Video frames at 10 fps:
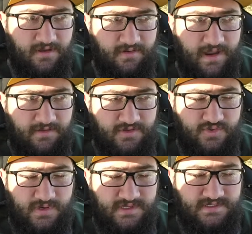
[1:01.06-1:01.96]
around
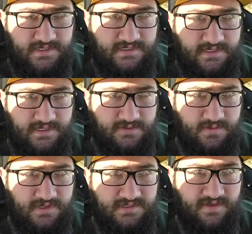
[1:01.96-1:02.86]
2016
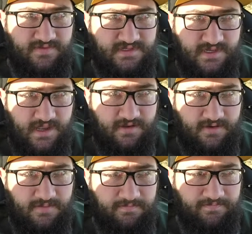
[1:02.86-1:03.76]
2017 era.